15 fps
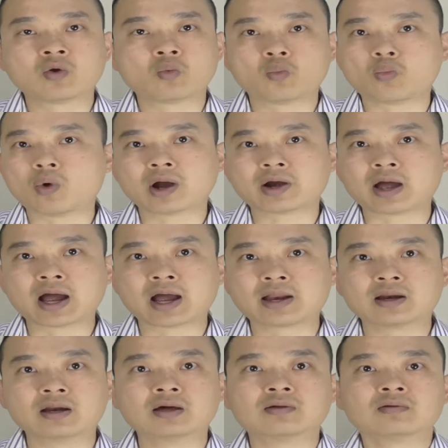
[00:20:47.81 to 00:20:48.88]
What I
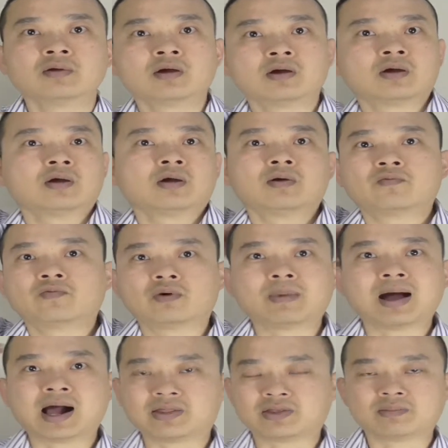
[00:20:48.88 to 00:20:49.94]
learned
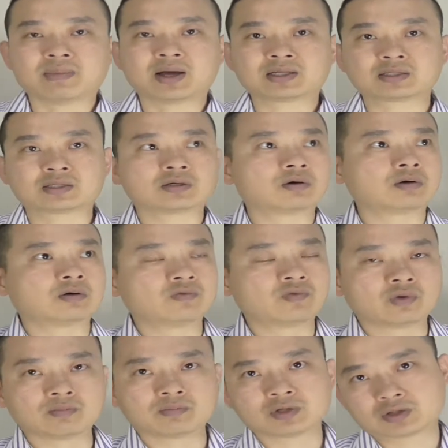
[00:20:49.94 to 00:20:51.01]
from other master or
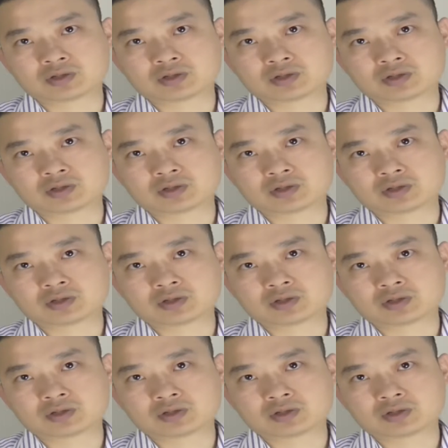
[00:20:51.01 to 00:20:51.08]
from the